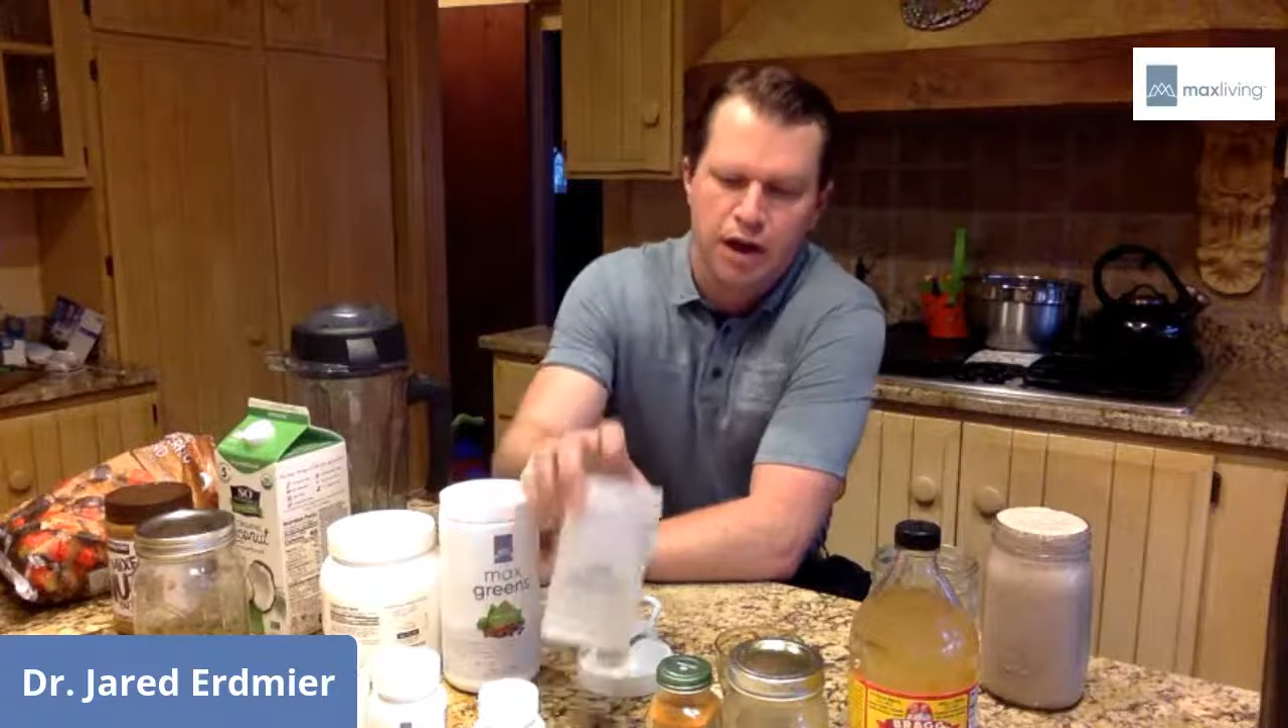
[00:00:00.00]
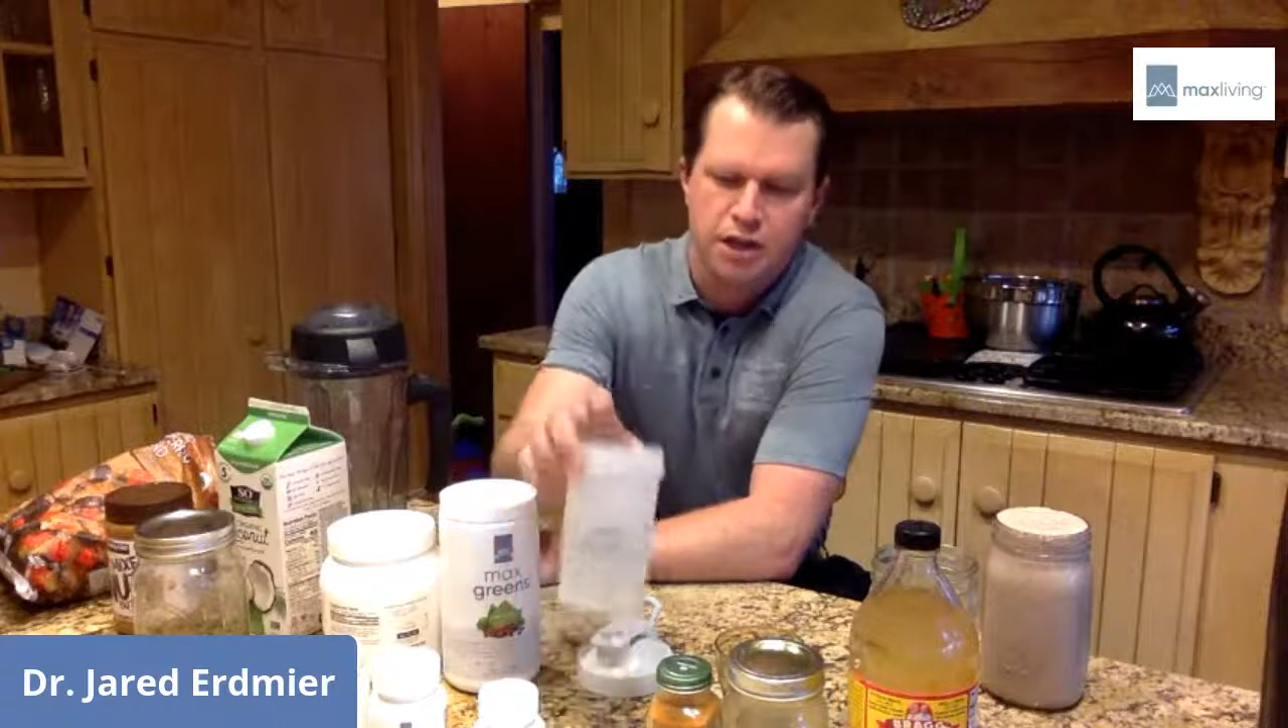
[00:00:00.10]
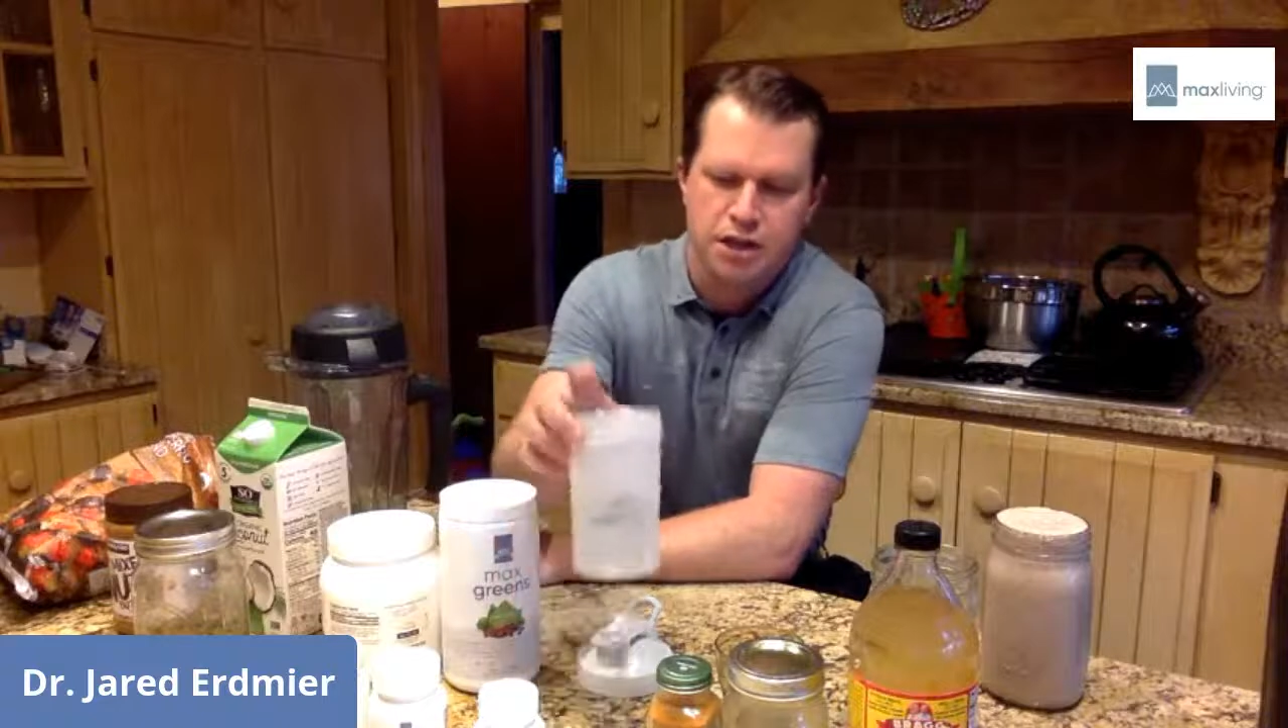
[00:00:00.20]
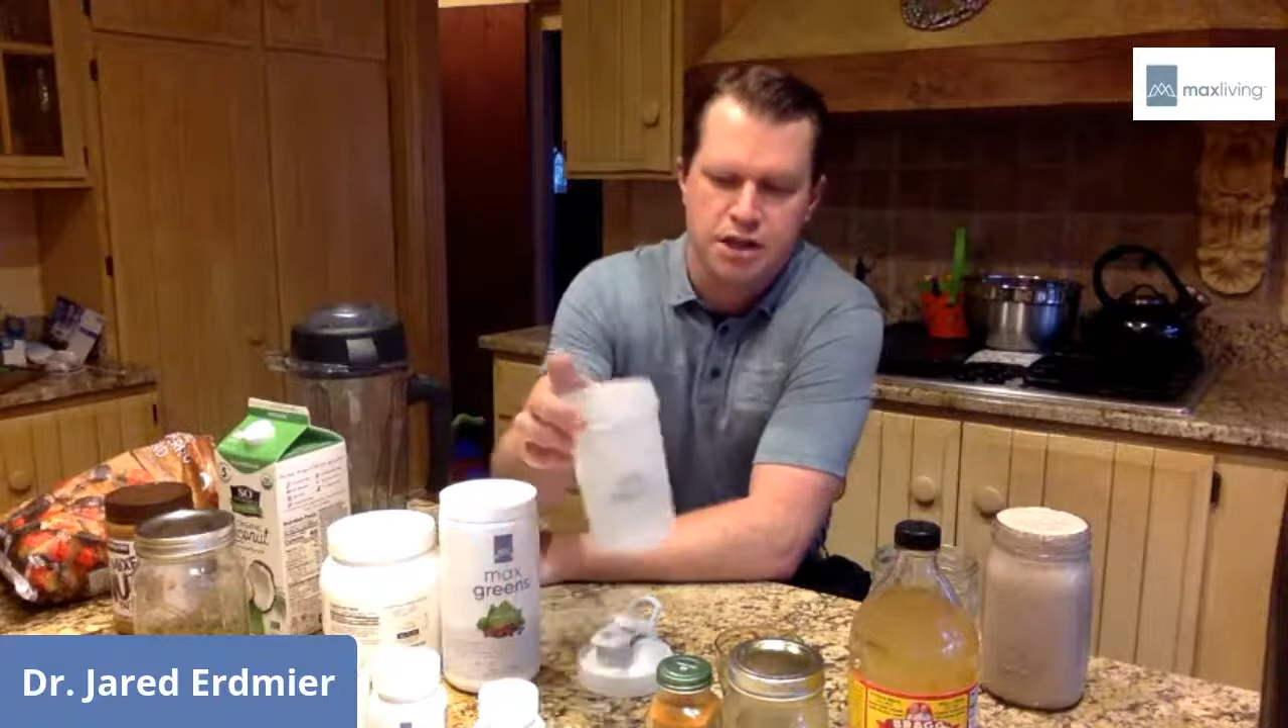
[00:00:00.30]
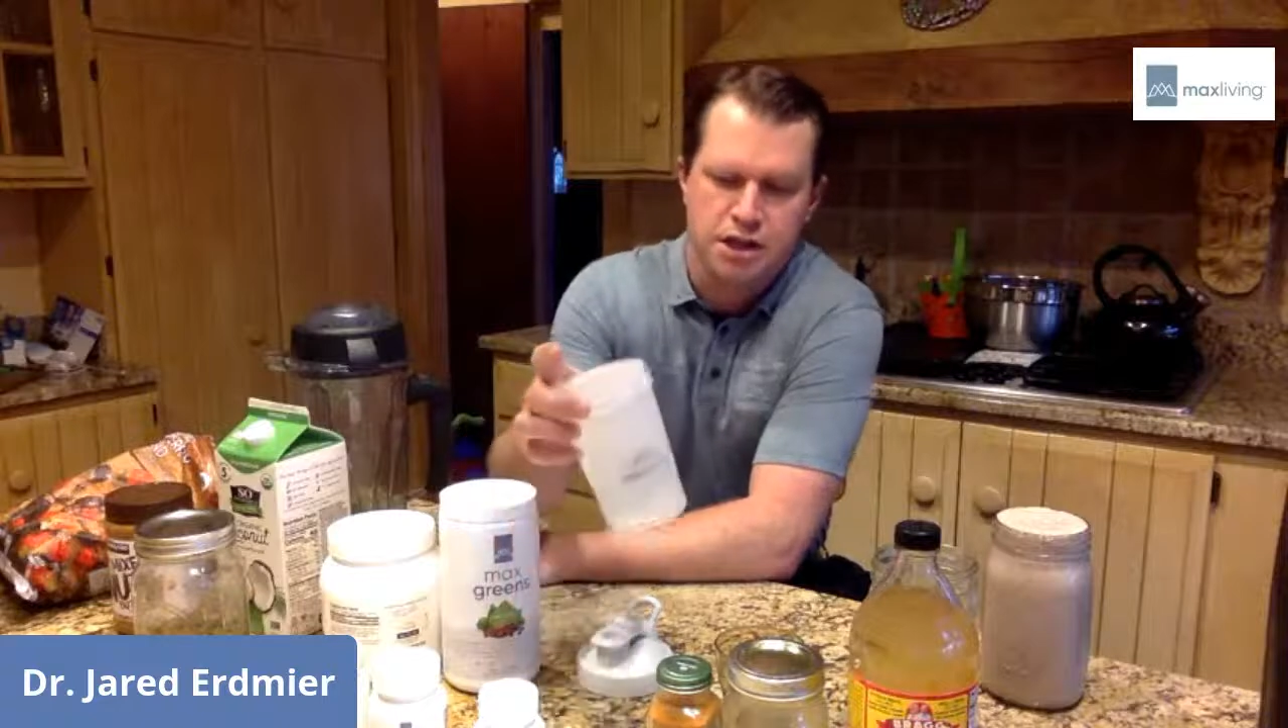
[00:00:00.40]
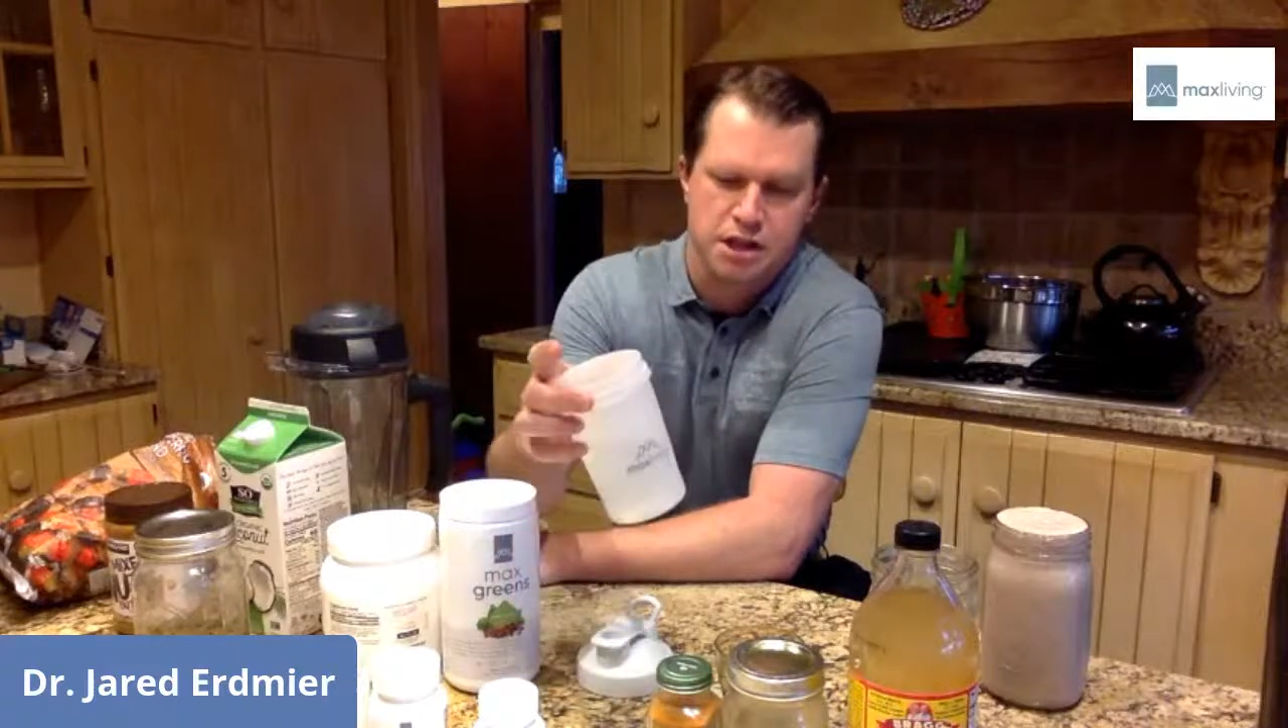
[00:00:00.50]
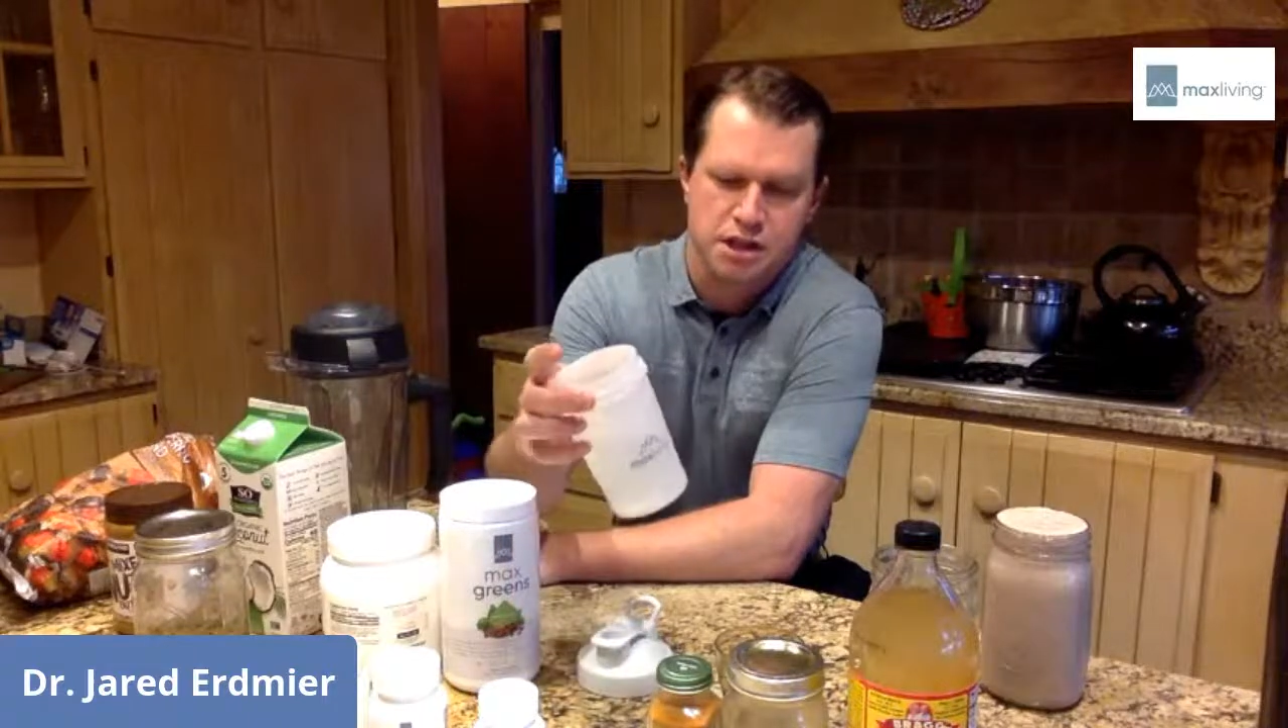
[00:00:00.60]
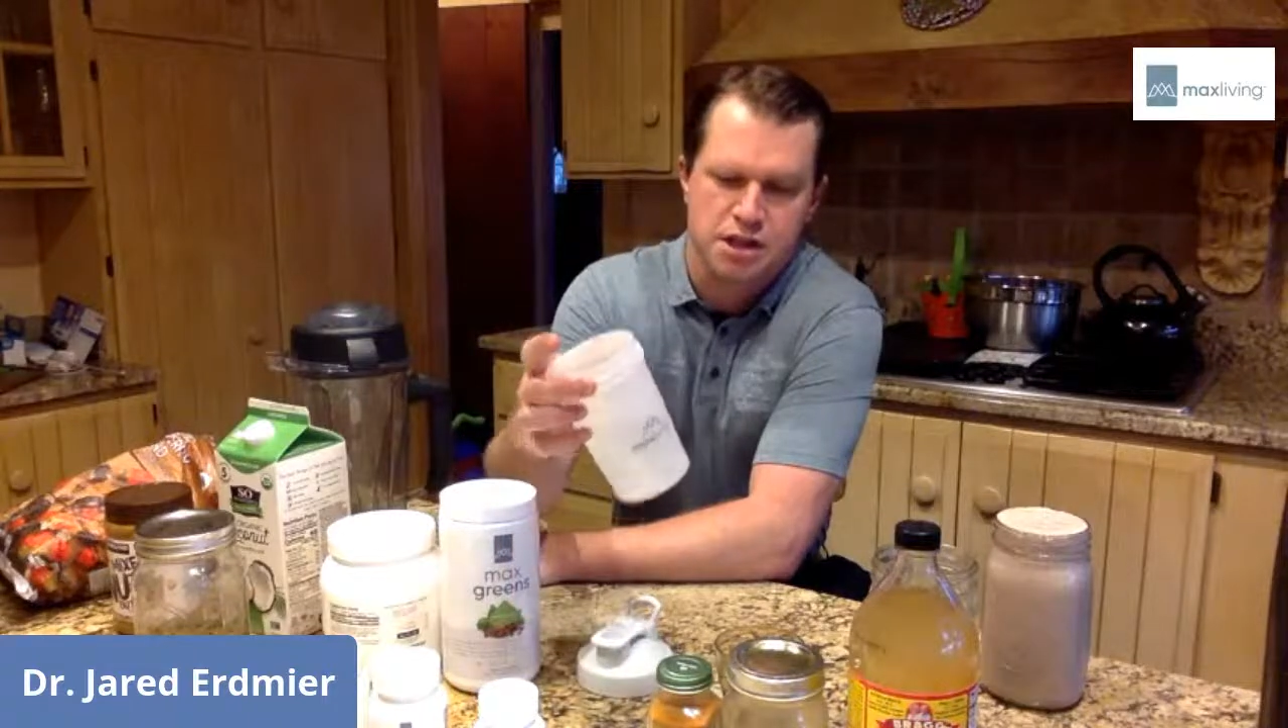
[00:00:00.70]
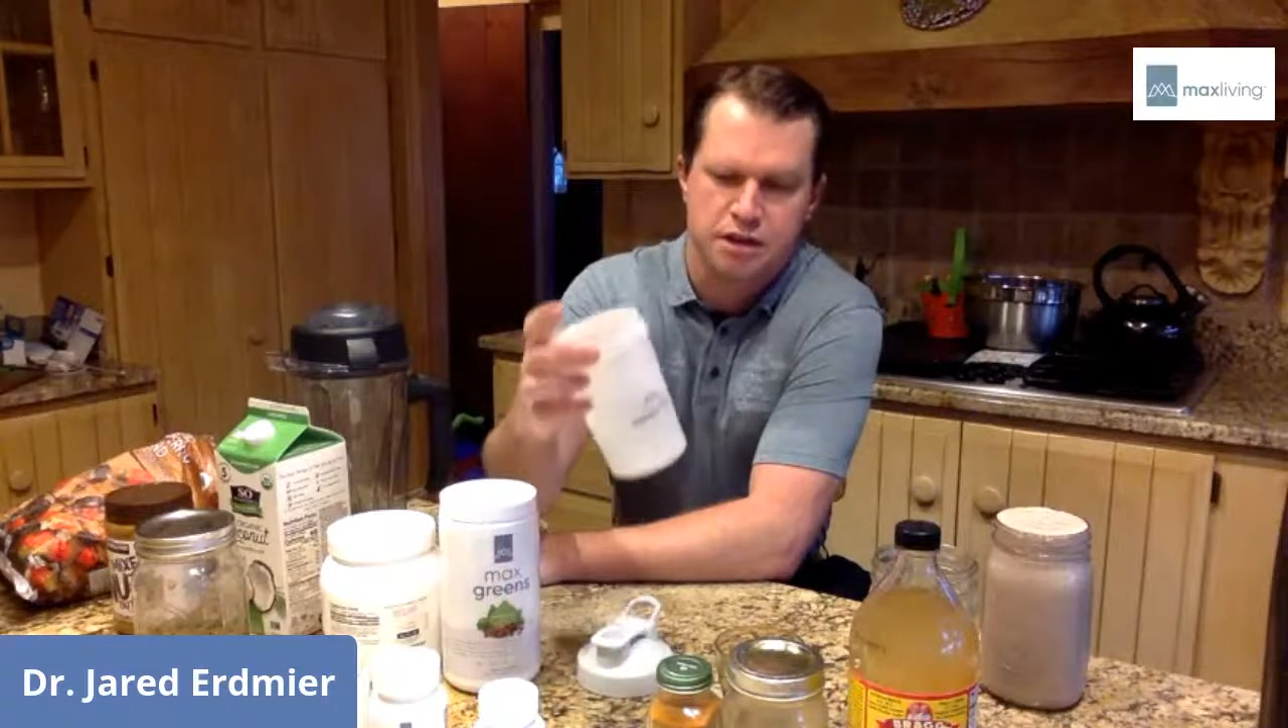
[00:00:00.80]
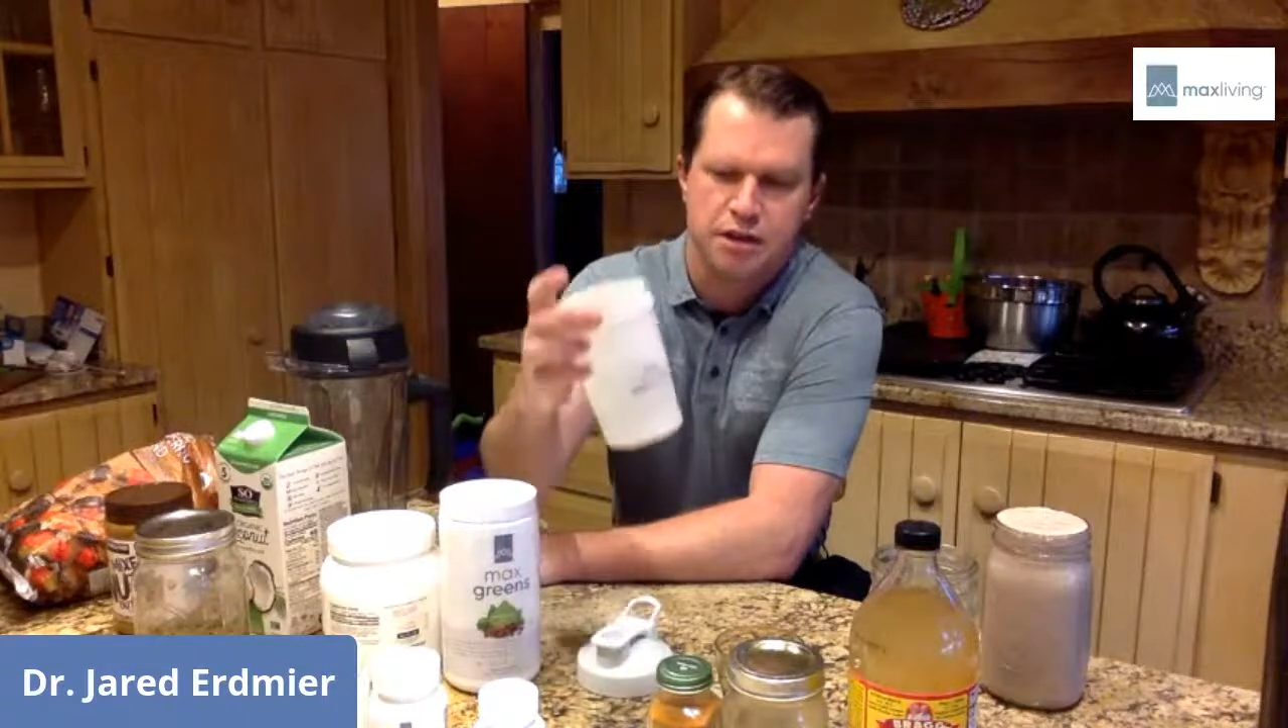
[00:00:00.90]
this is